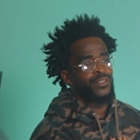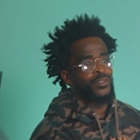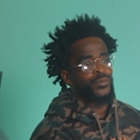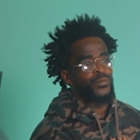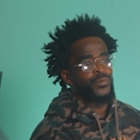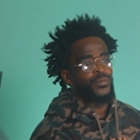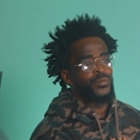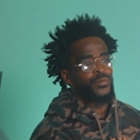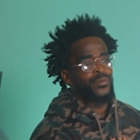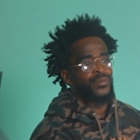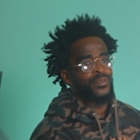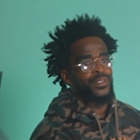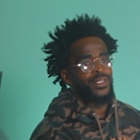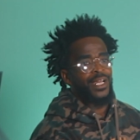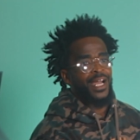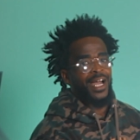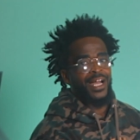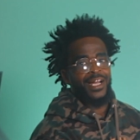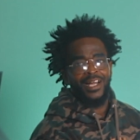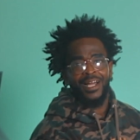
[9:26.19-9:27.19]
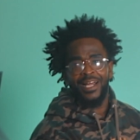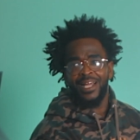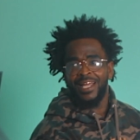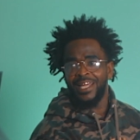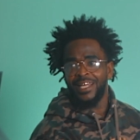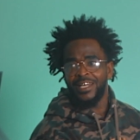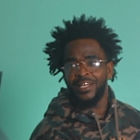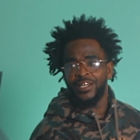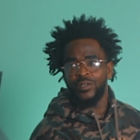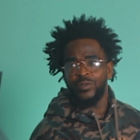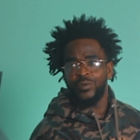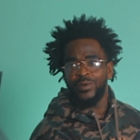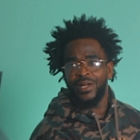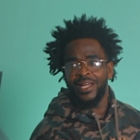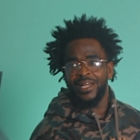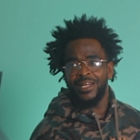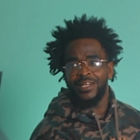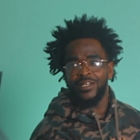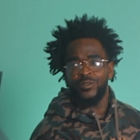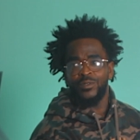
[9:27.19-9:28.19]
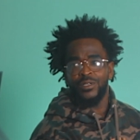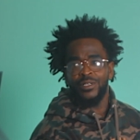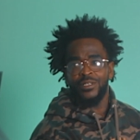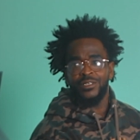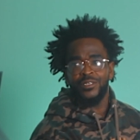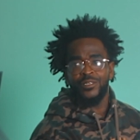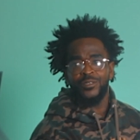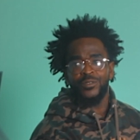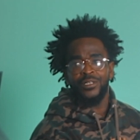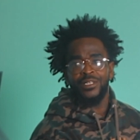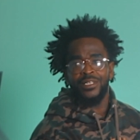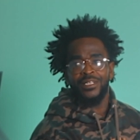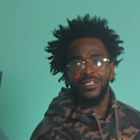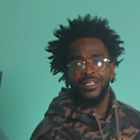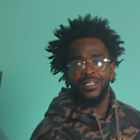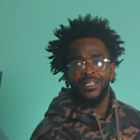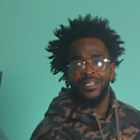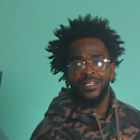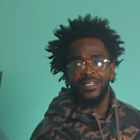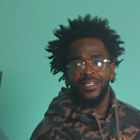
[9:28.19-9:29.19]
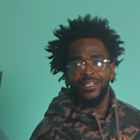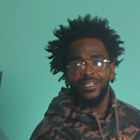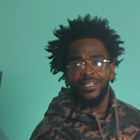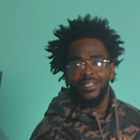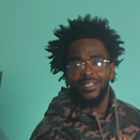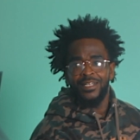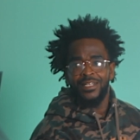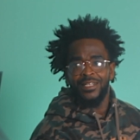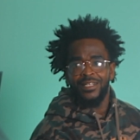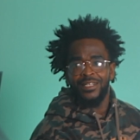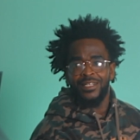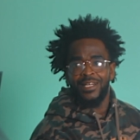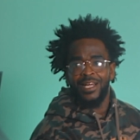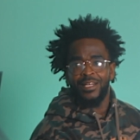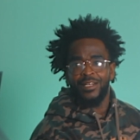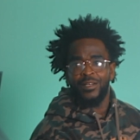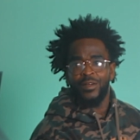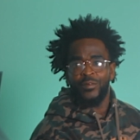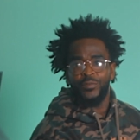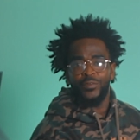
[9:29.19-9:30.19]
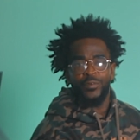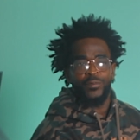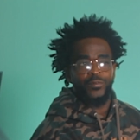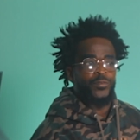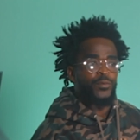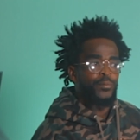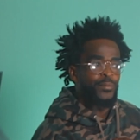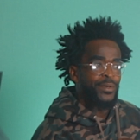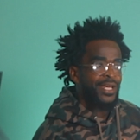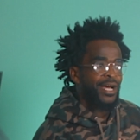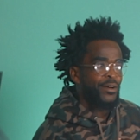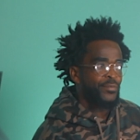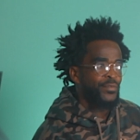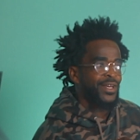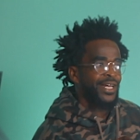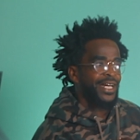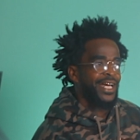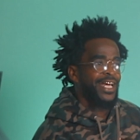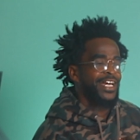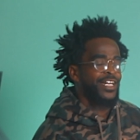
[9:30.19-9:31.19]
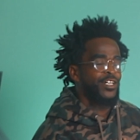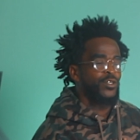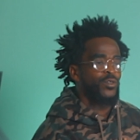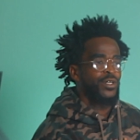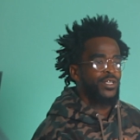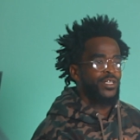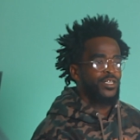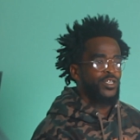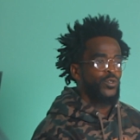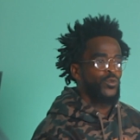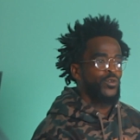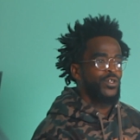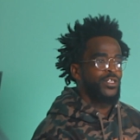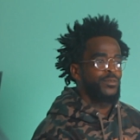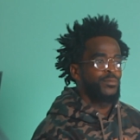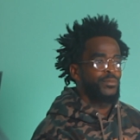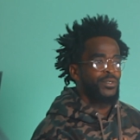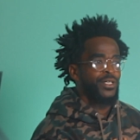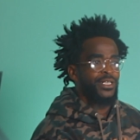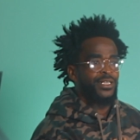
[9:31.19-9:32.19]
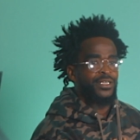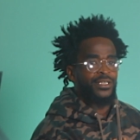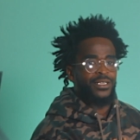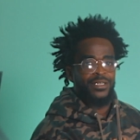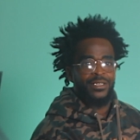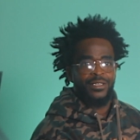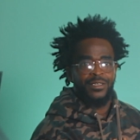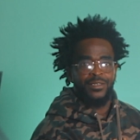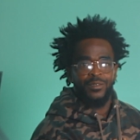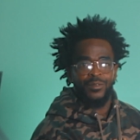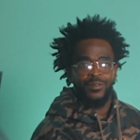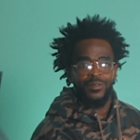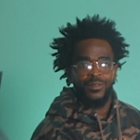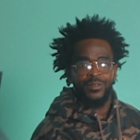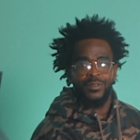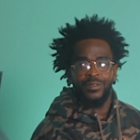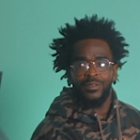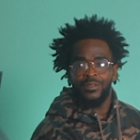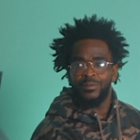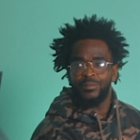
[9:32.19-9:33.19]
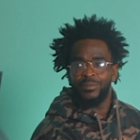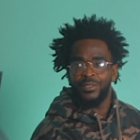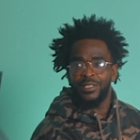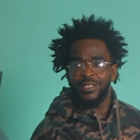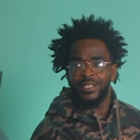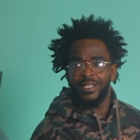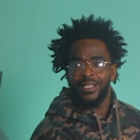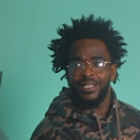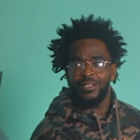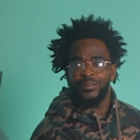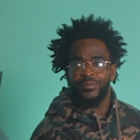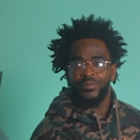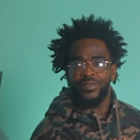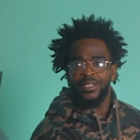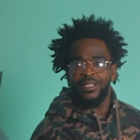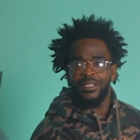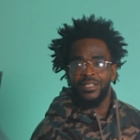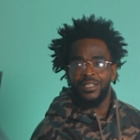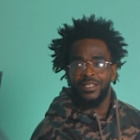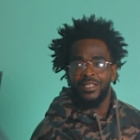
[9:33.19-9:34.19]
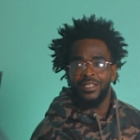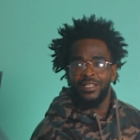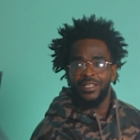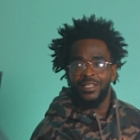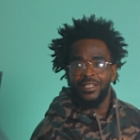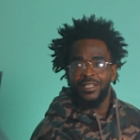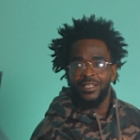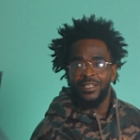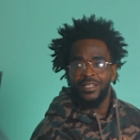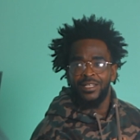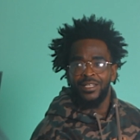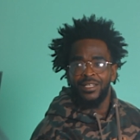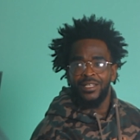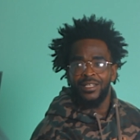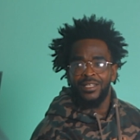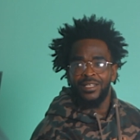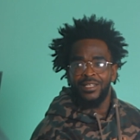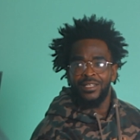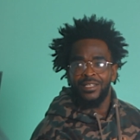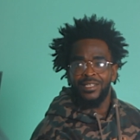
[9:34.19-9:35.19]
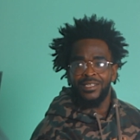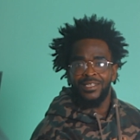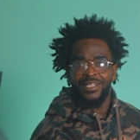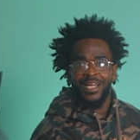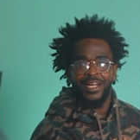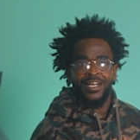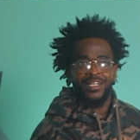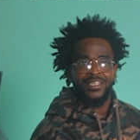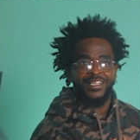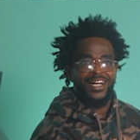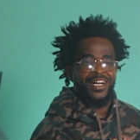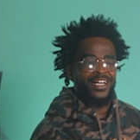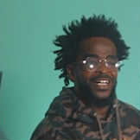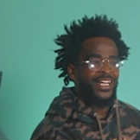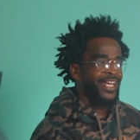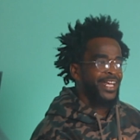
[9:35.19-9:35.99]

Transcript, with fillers: self. I I had no I had no other choice. Hmm. Like the, for, for, me, I feel like I had no other choice but to but to elevate. Mm-hmm. It's like cause I